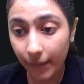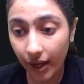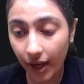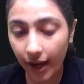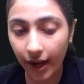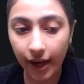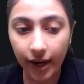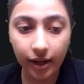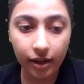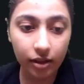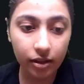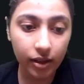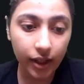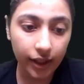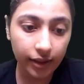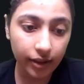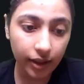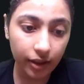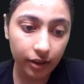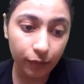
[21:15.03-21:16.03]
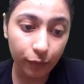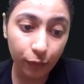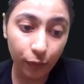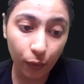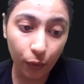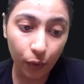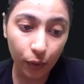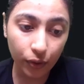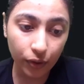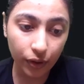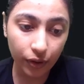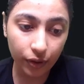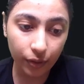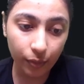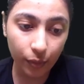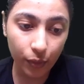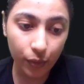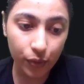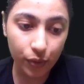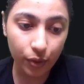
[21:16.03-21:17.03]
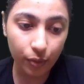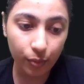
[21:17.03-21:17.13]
And I think fourth and the most